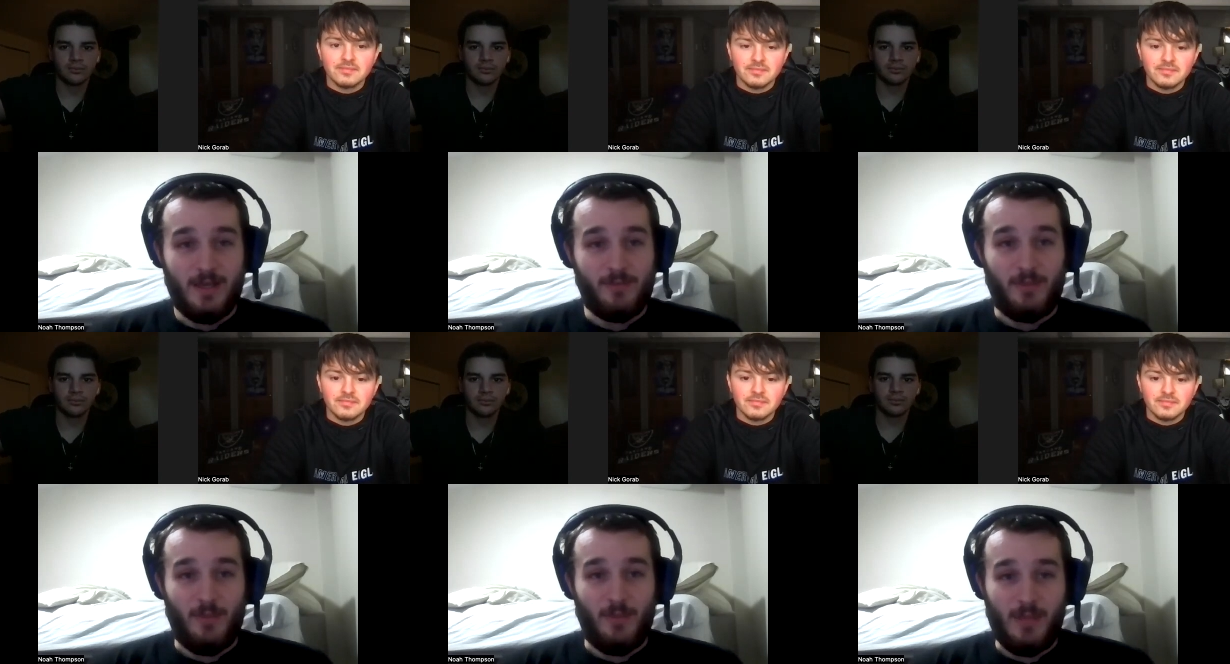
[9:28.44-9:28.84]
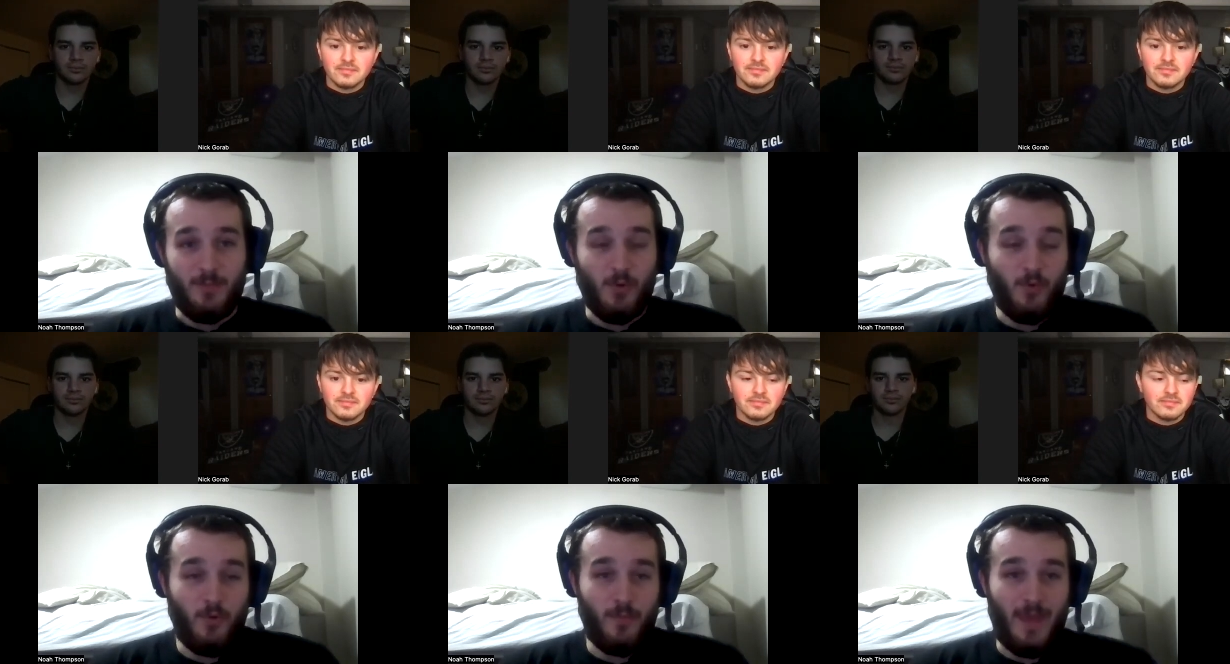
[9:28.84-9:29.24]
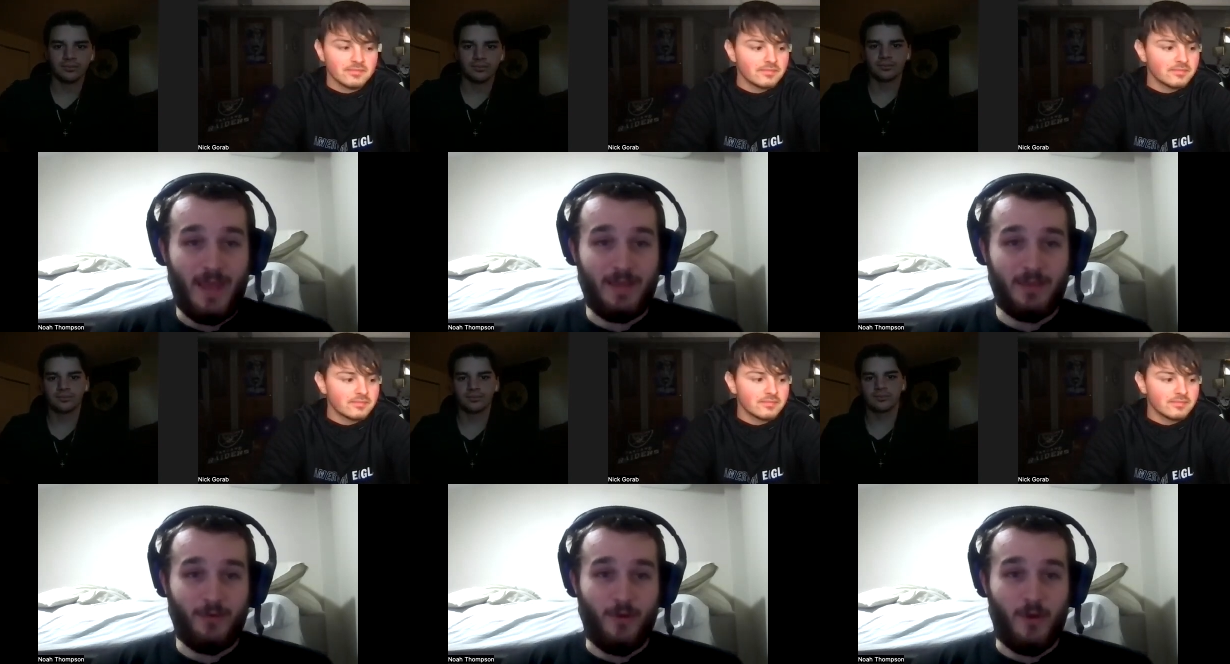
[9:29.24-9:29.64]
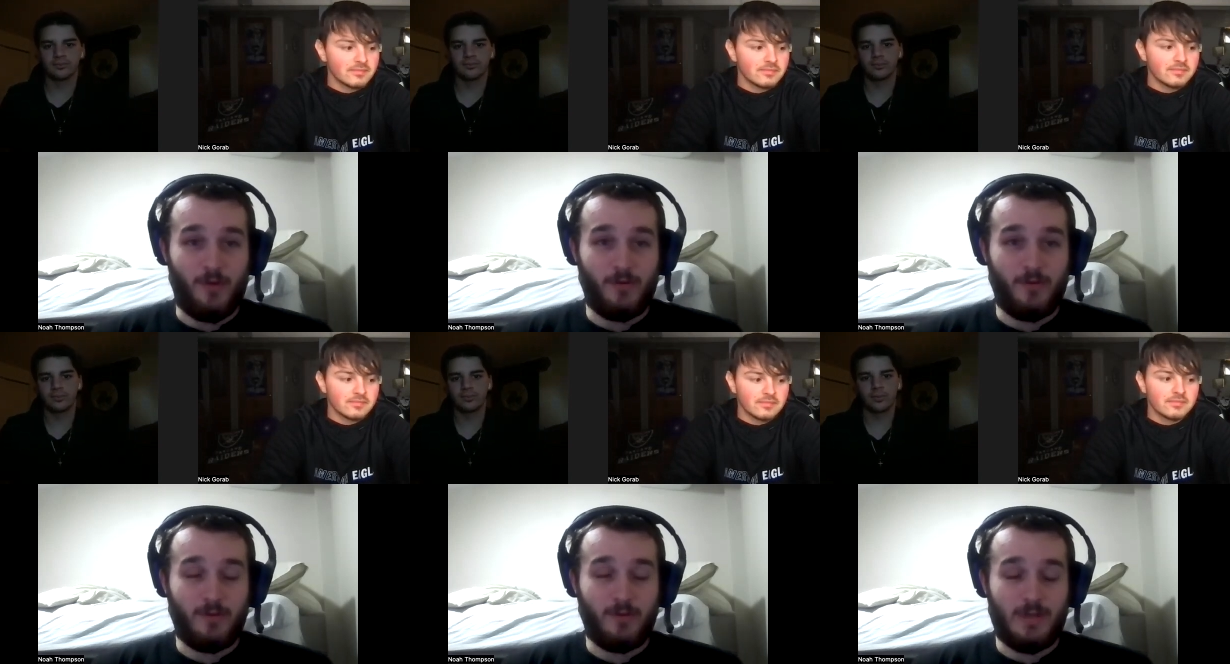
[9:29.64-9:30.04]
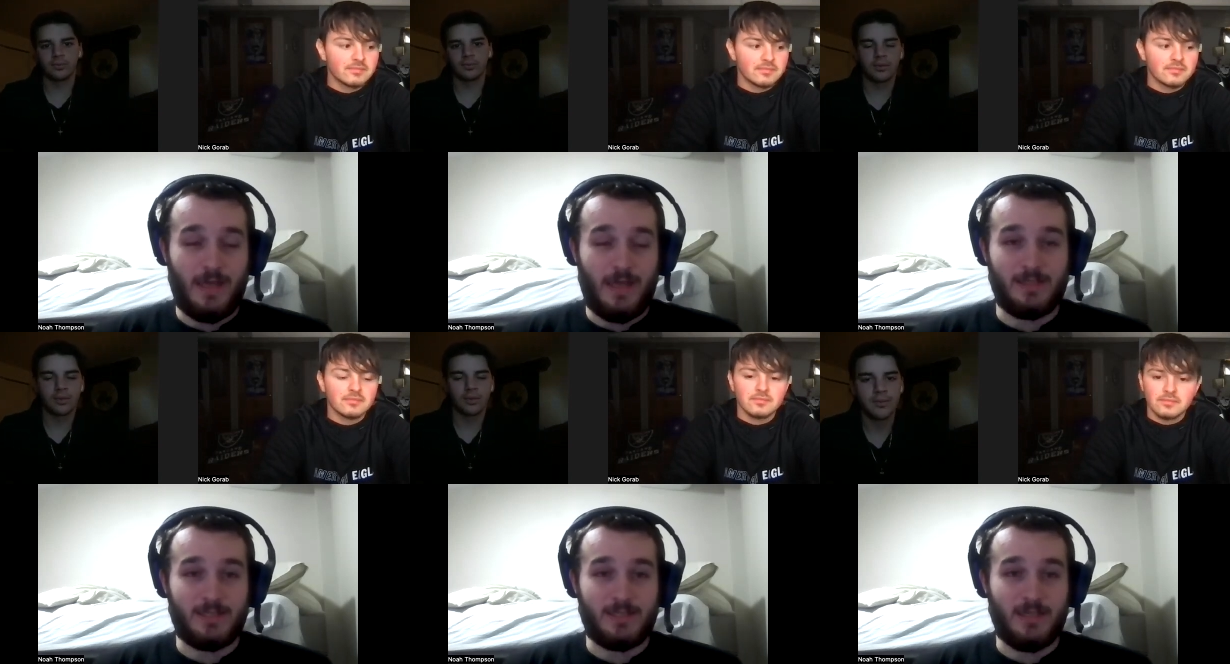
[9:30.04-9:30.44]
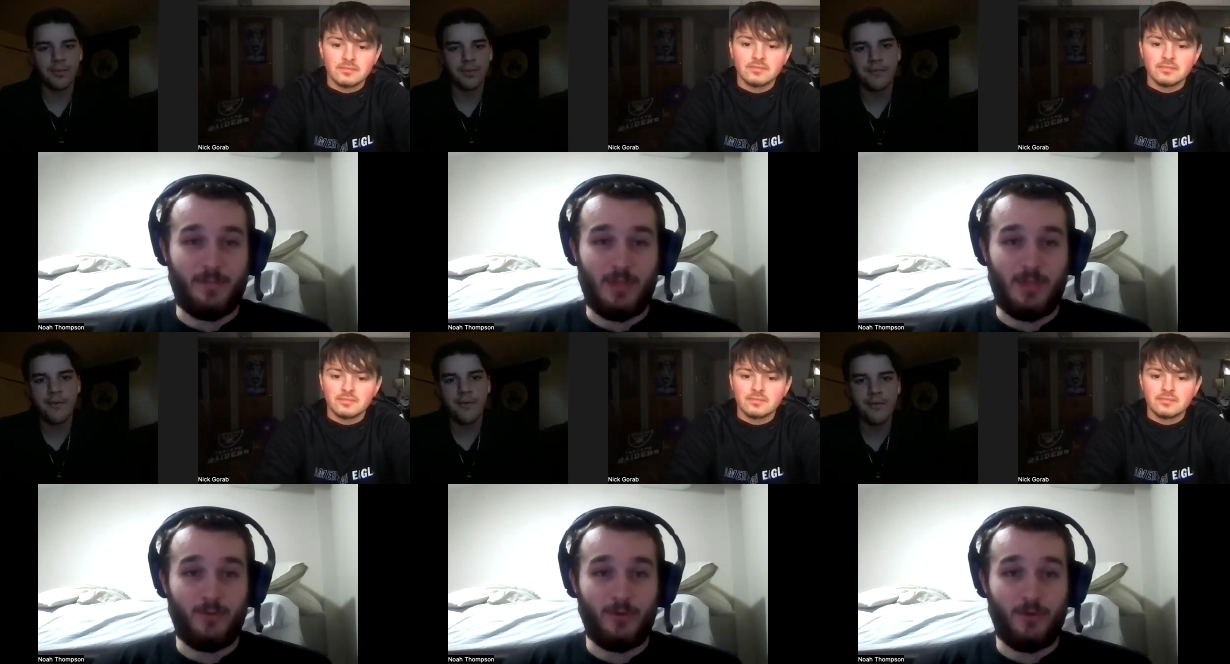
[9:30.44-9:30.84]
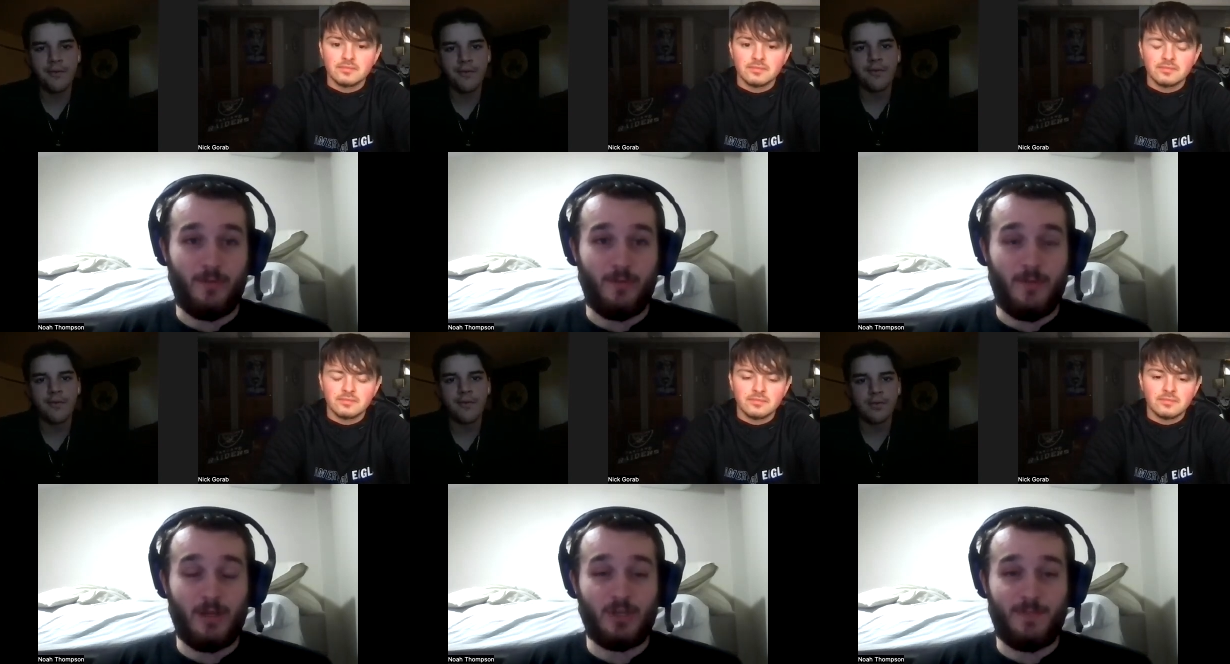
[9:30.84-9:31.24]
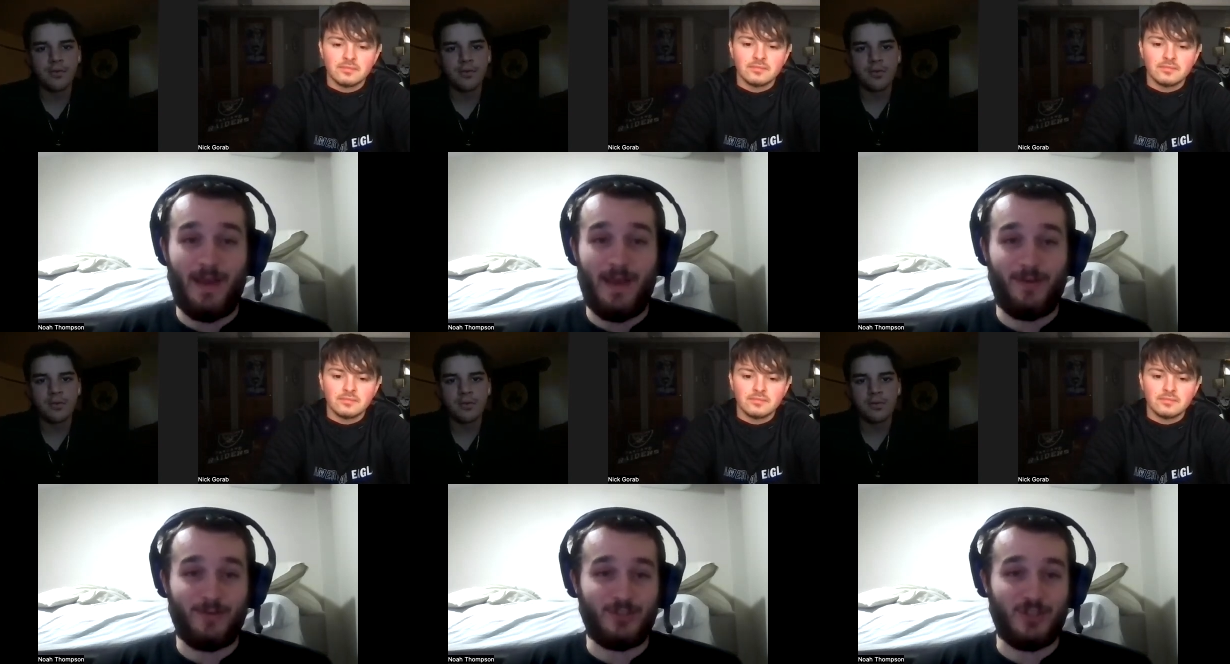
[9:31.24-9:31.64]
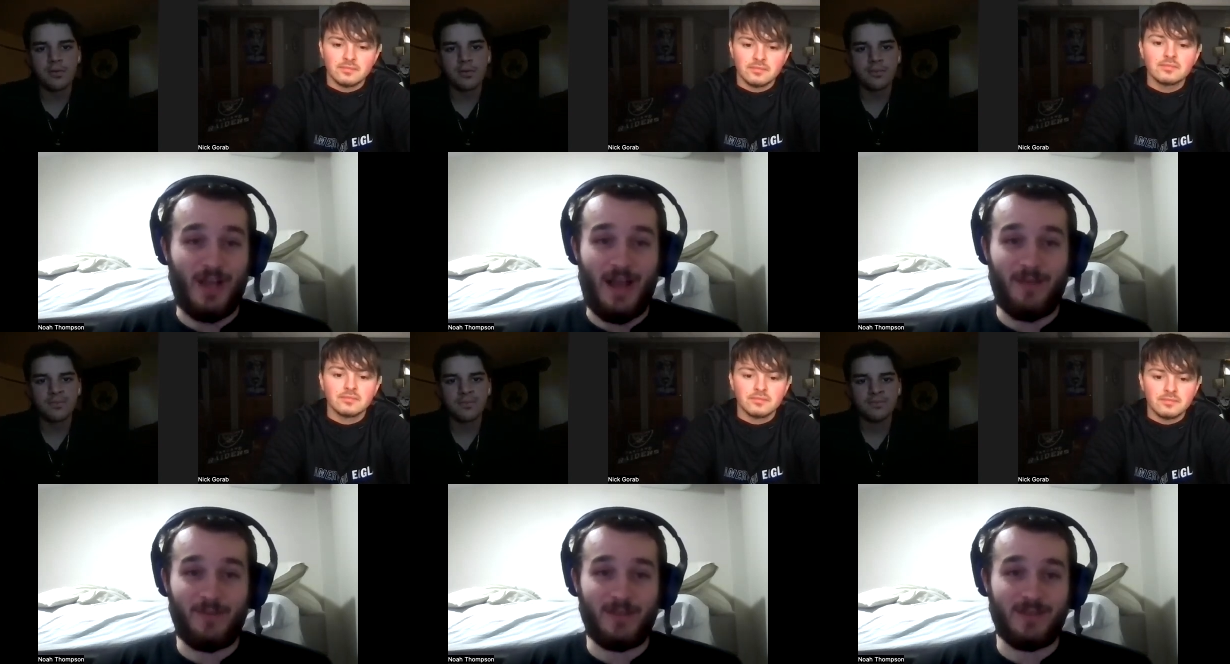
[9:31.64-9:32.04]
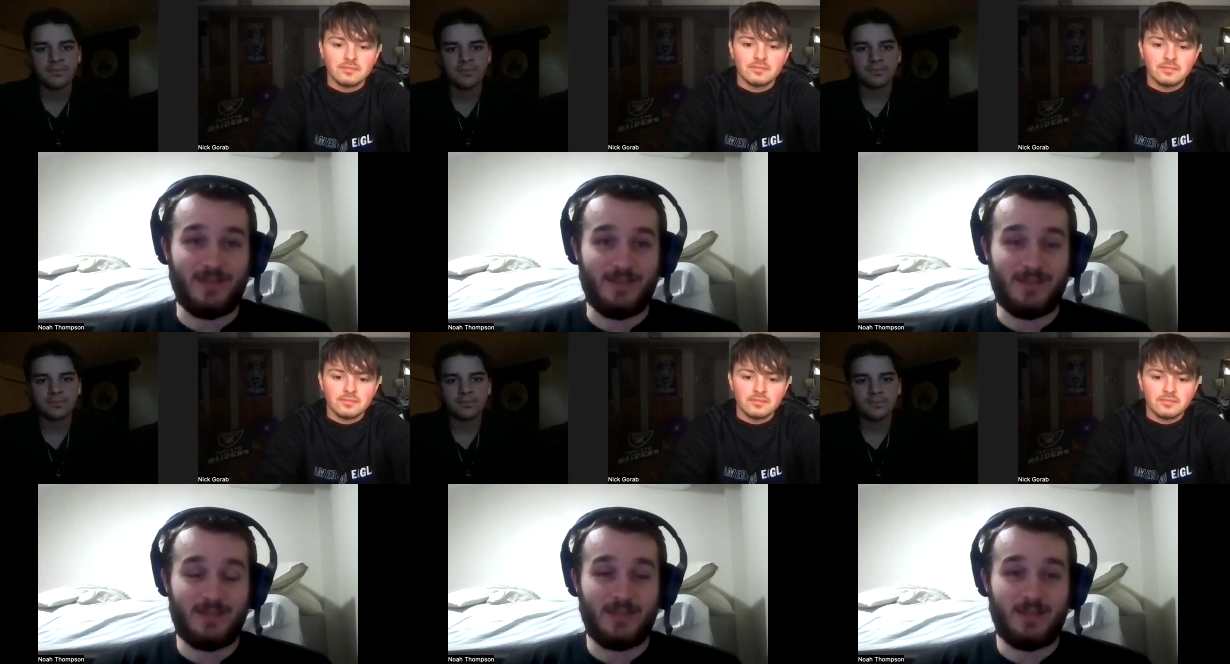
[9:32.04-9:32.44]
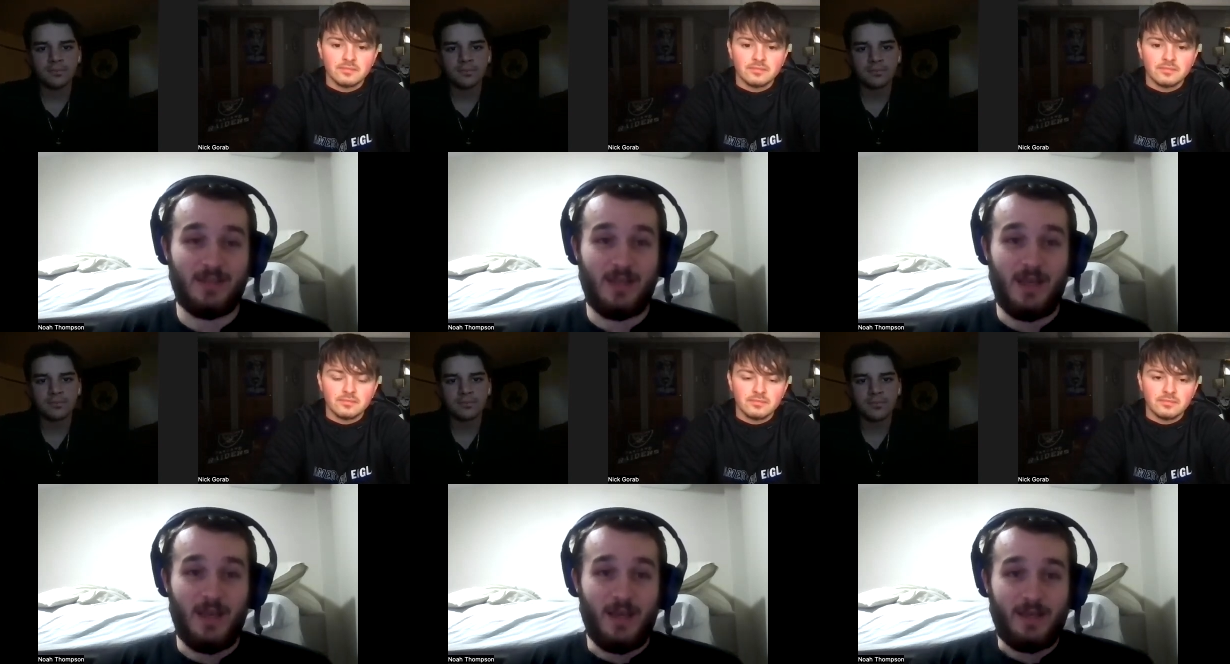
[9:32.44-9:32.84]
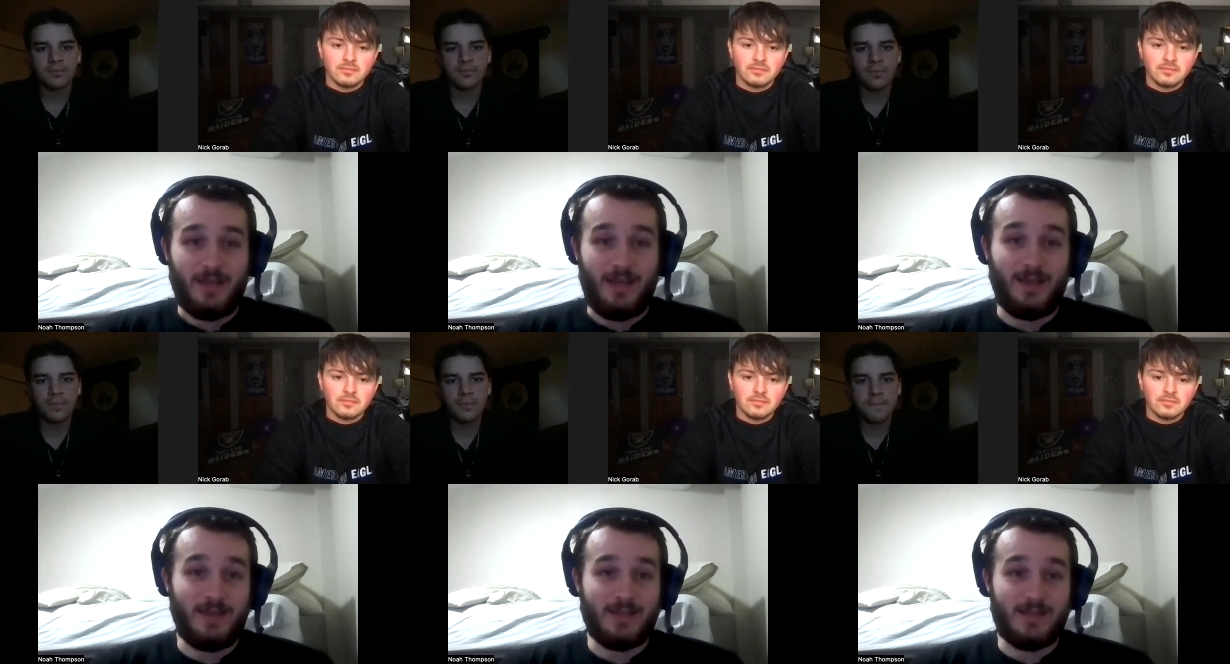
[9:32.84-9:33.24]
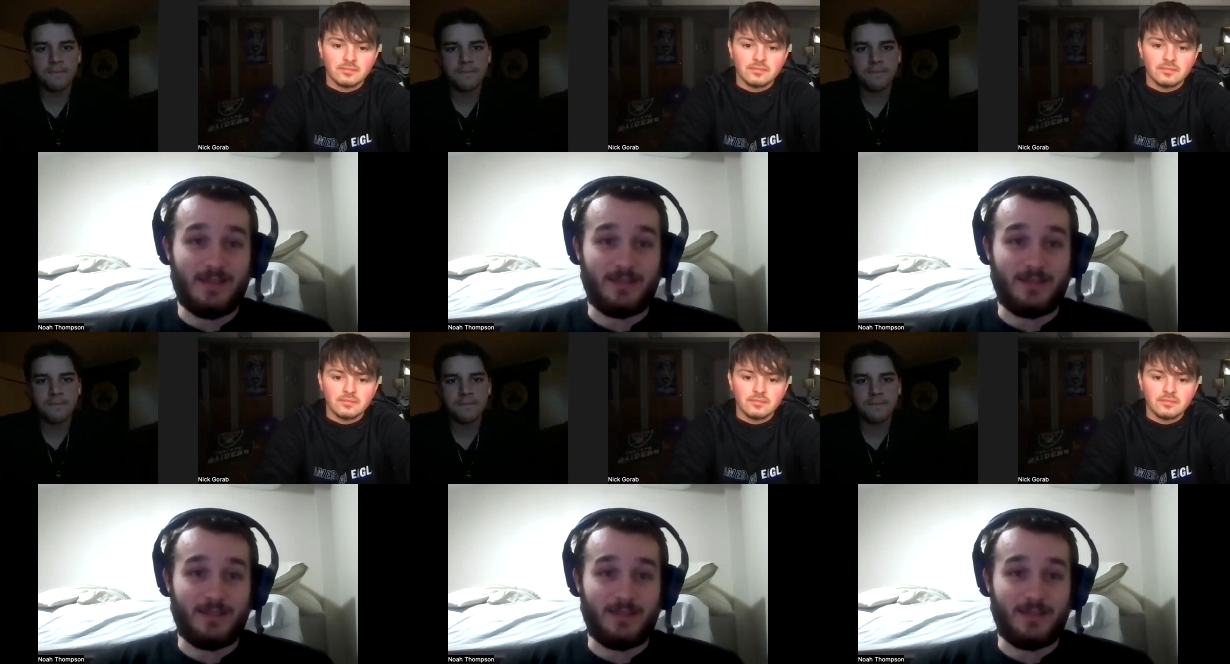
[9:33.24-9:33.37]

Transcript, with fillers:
Speaker 1: the people will make their own, and some people do a much better job because Danny's is